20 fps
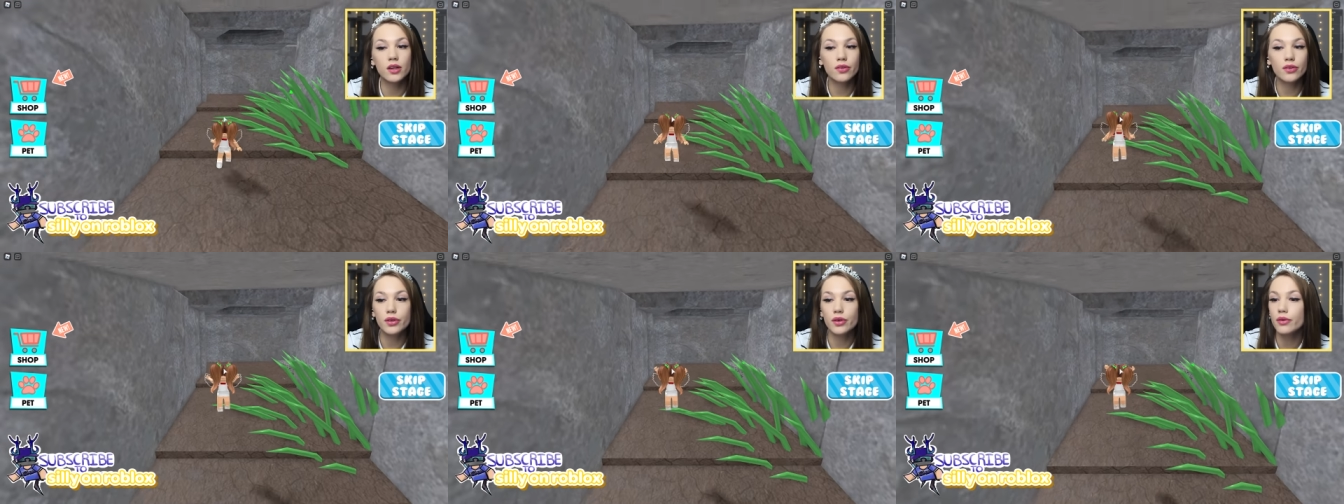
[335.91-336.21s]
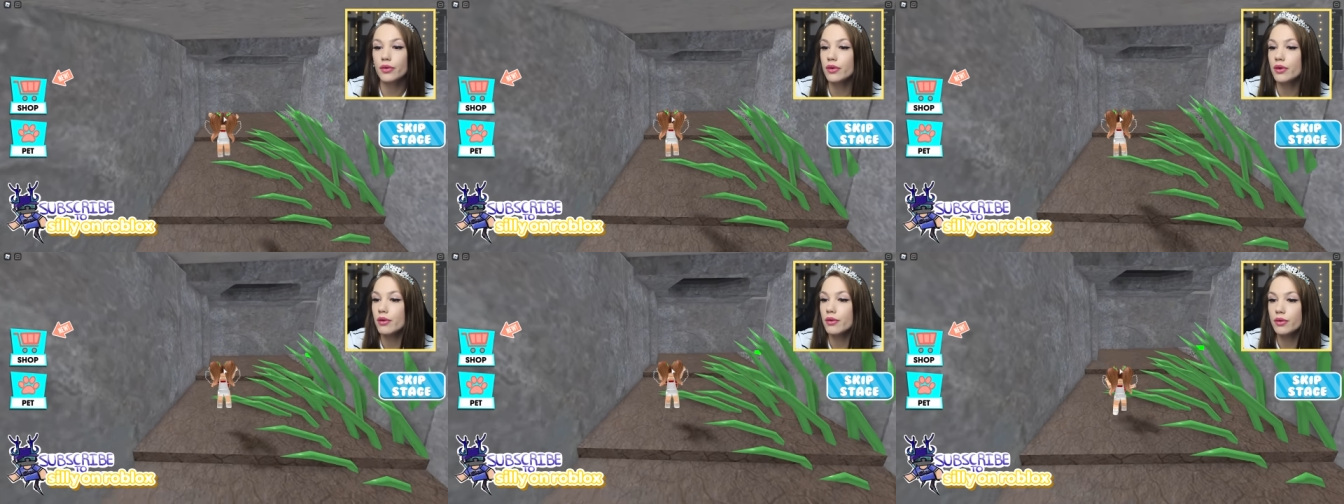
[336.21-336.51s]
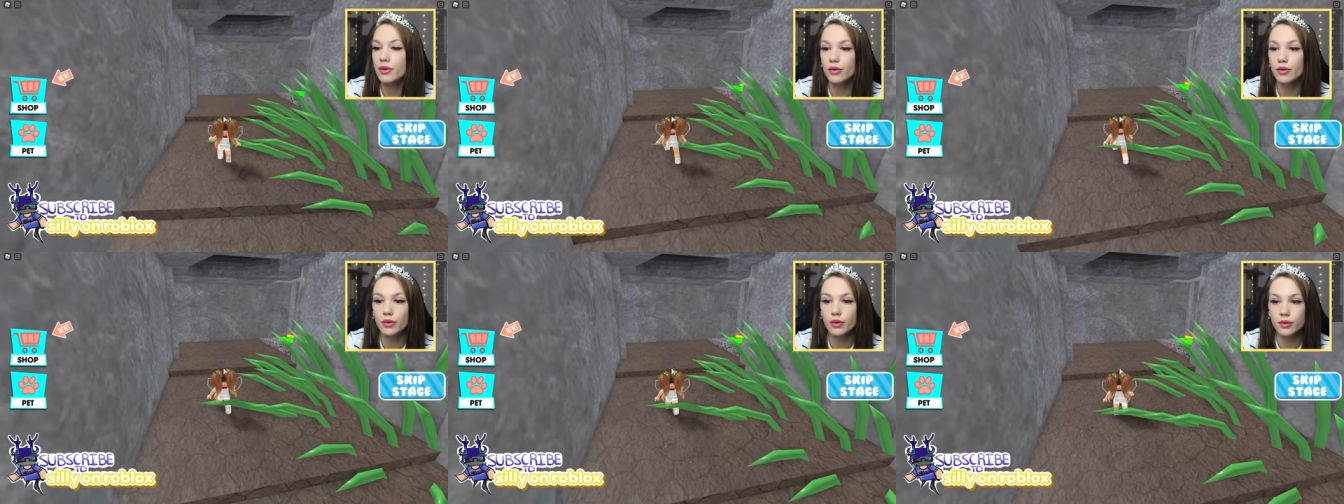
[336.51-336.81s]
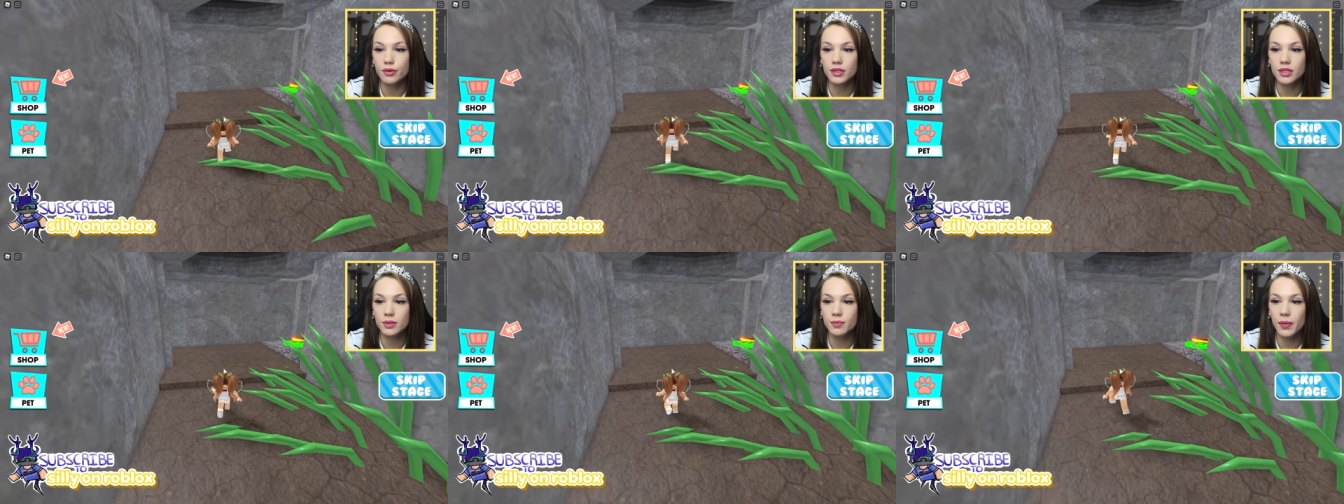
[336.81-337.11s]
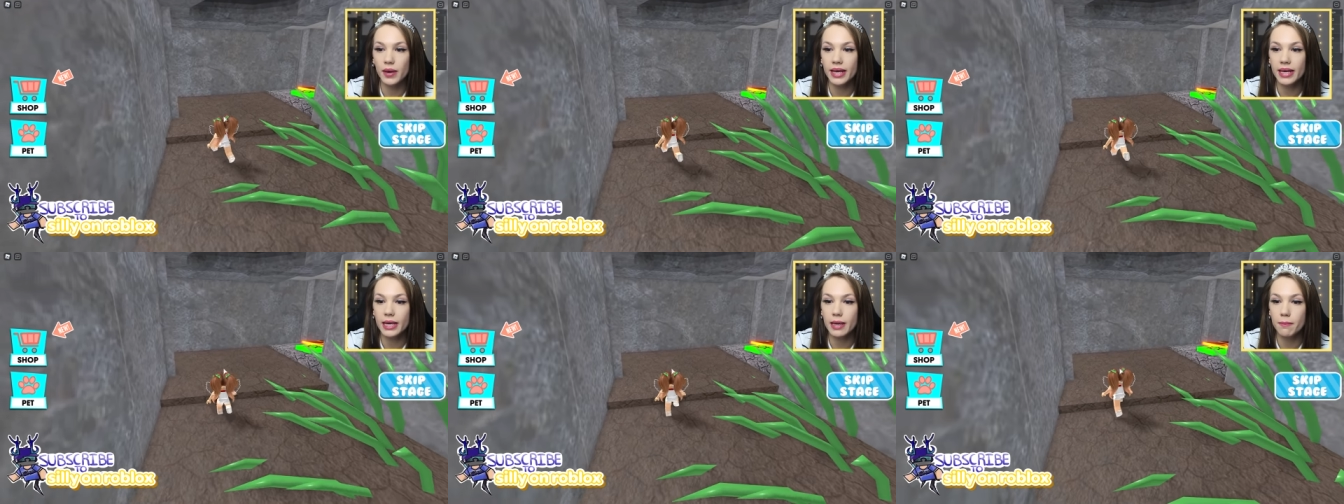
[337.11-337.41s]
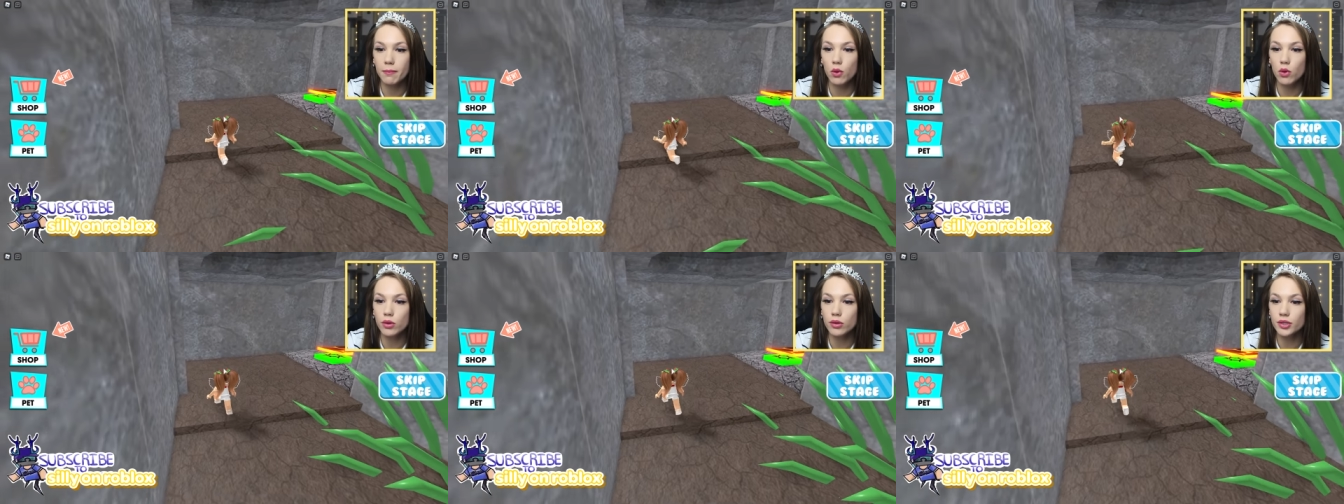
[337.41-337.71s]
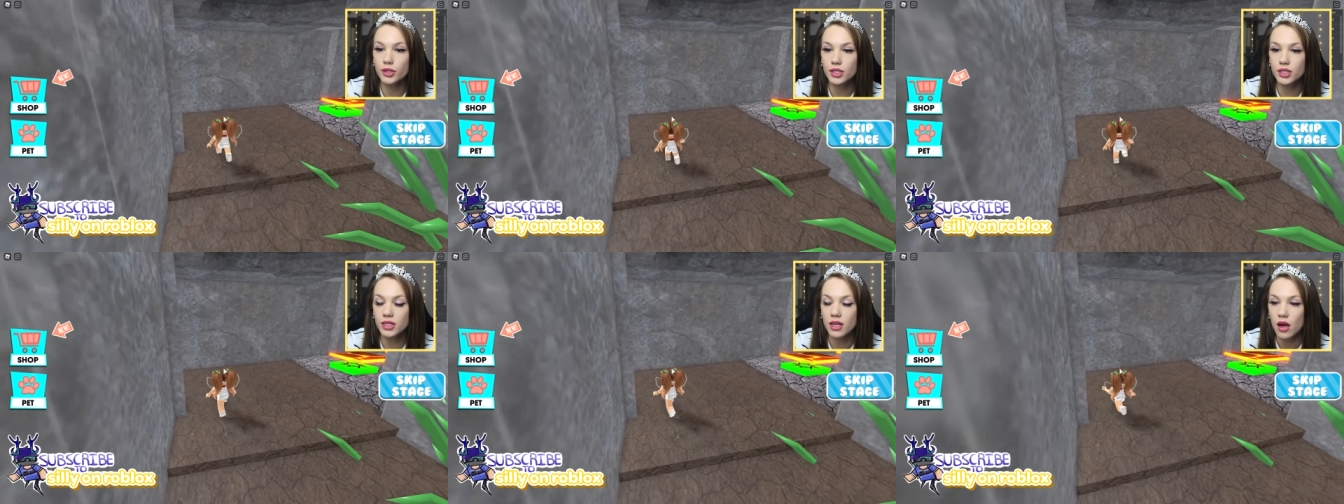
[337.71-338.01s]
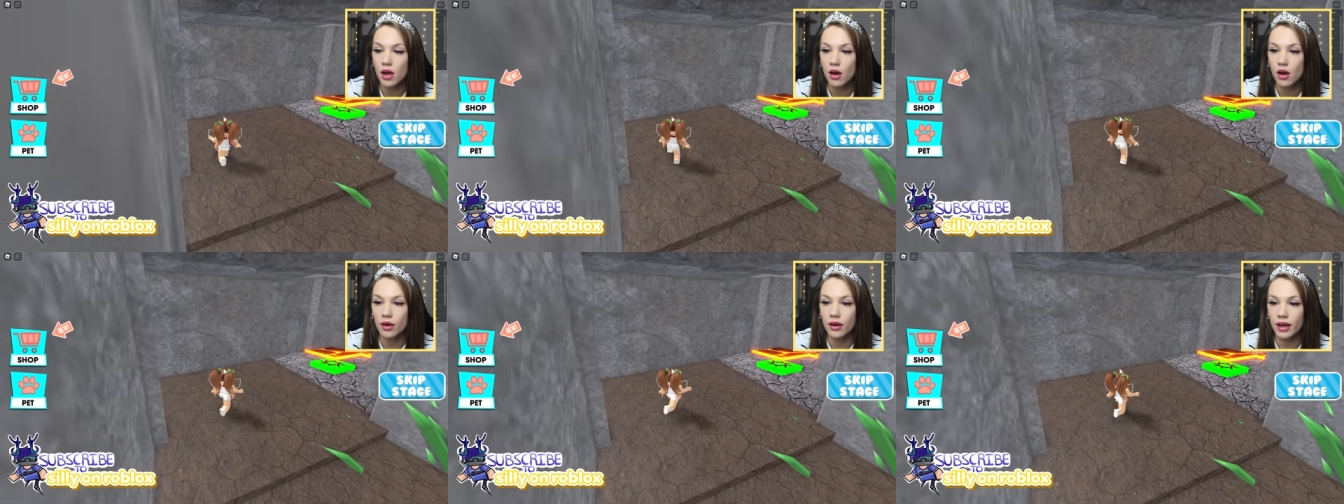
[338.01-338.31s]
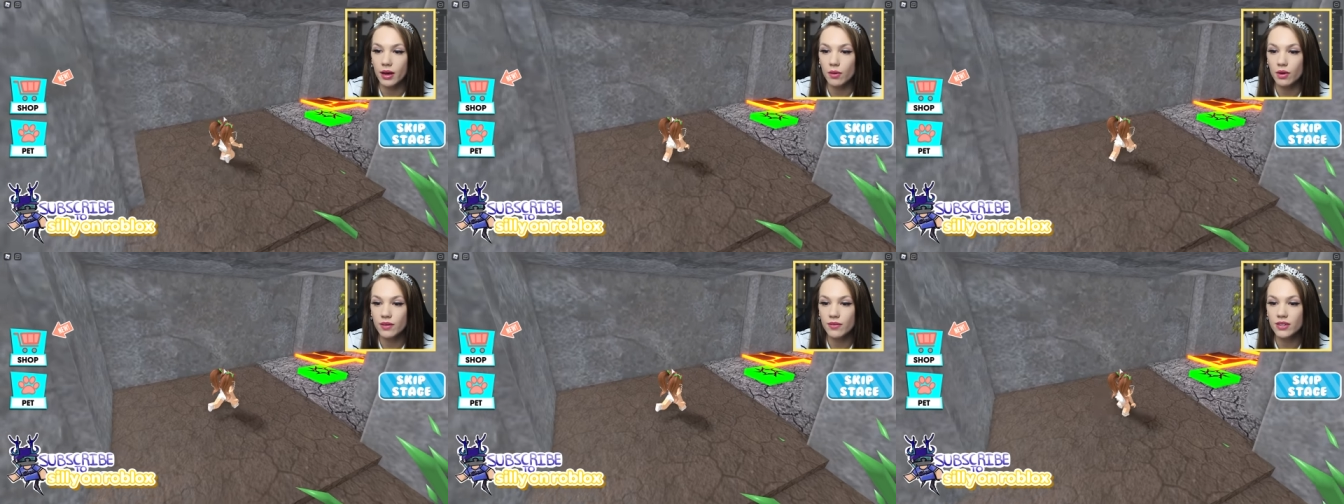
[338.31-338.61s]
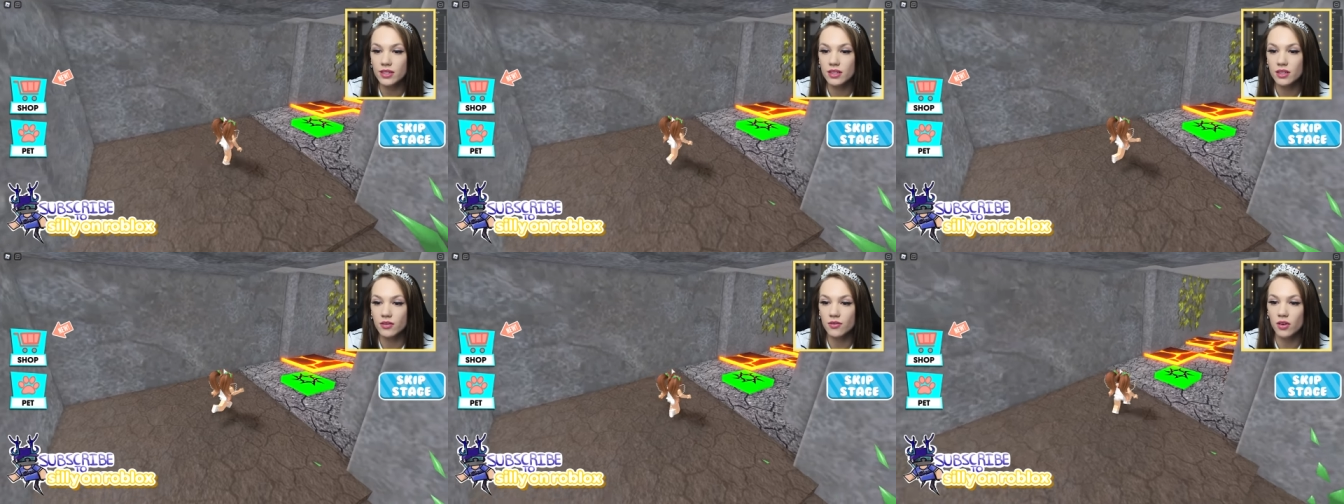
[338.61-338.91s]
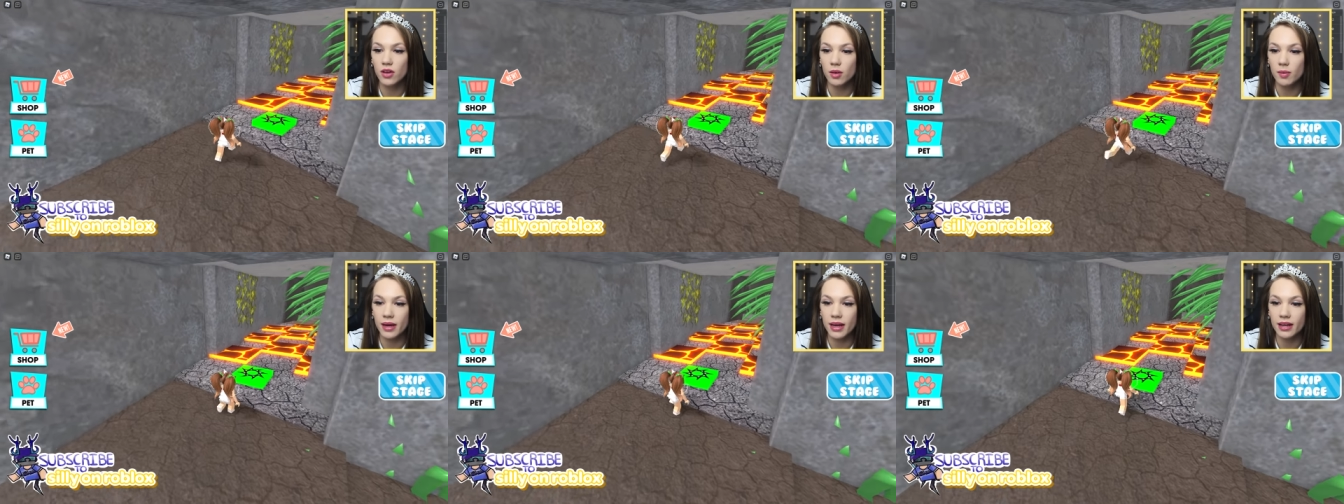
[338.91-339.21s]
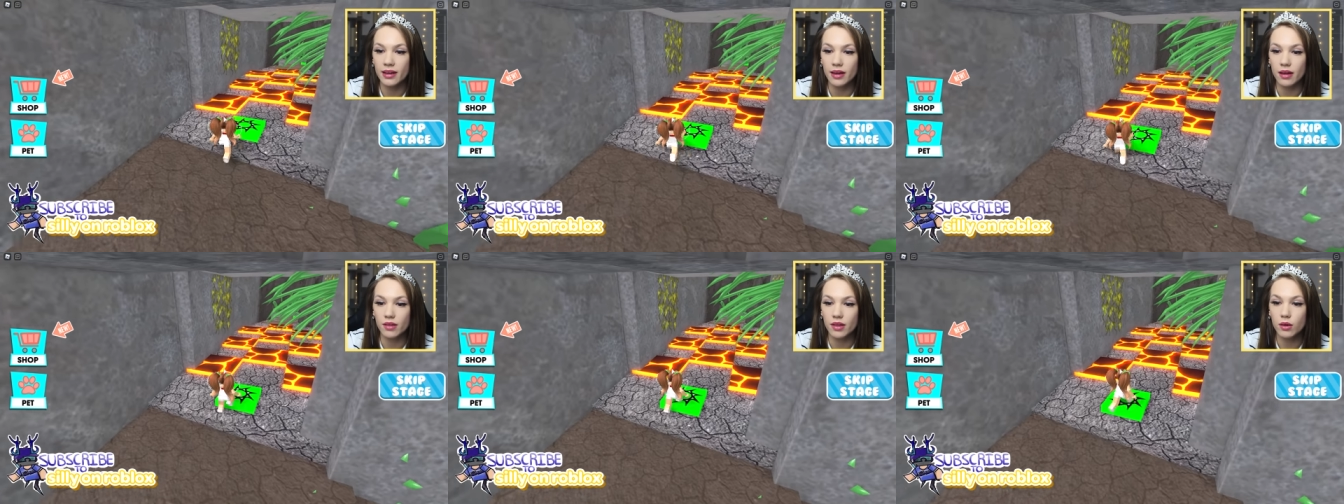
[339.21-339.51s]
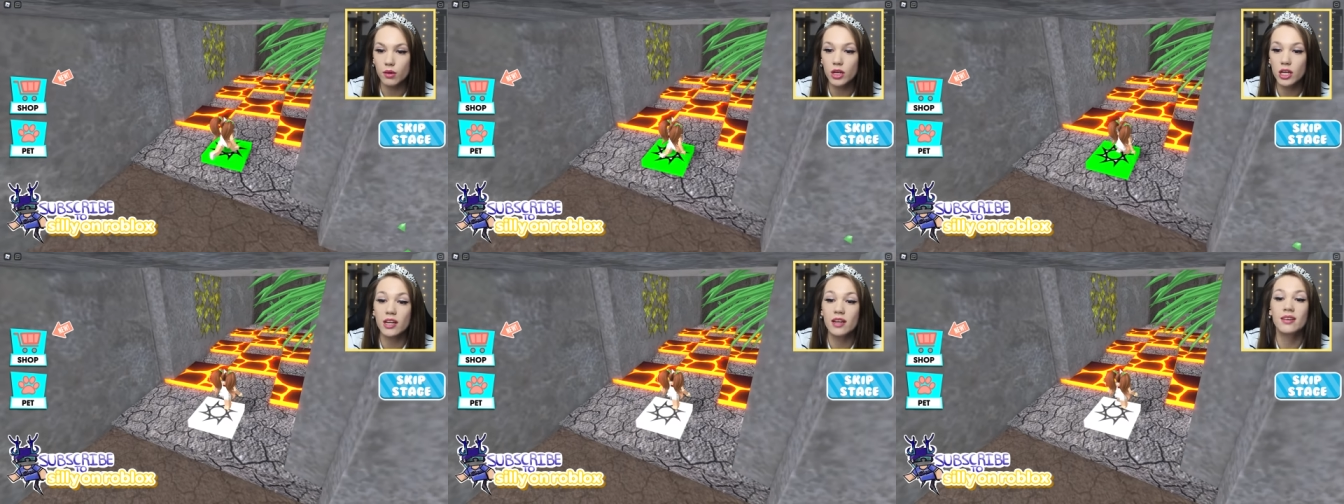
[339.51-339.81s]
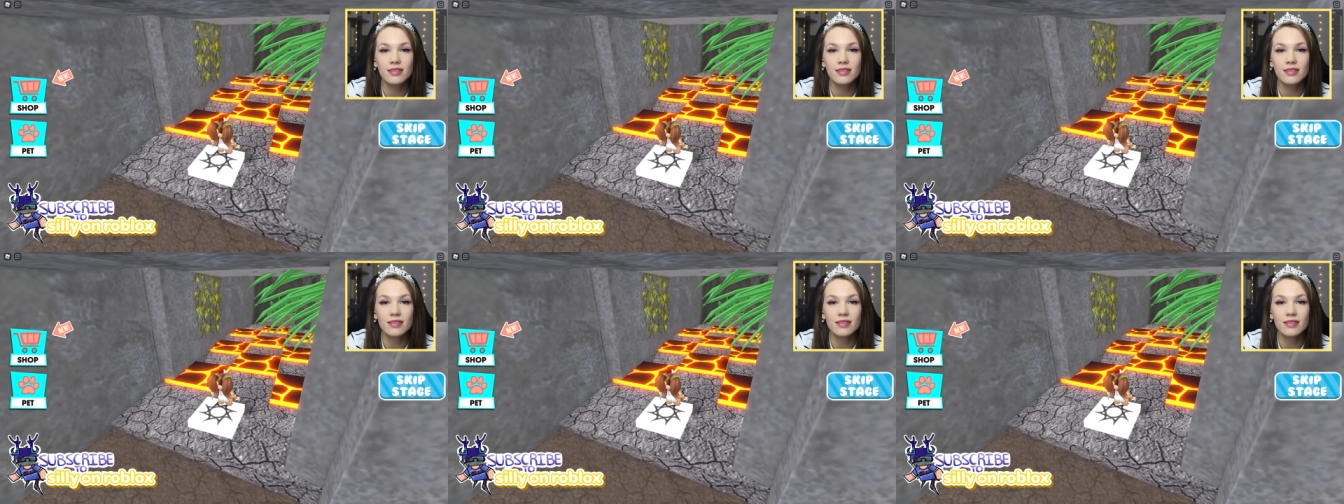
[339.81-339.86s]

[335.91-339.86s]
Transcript: No, no, no, no, no. Spiky boulders. Okay, what if it's gonna fall on my head now? That would...